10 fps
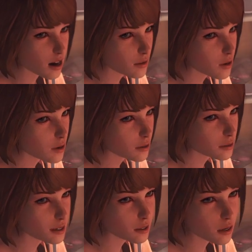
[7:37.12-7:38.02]
at all.
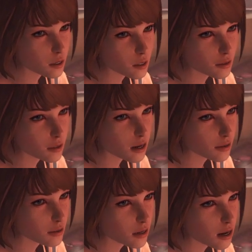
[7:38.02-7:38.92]
Your hair and clothes are
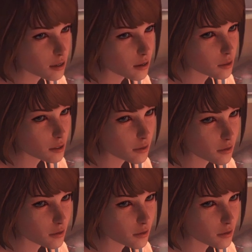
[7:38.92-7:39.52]
so different.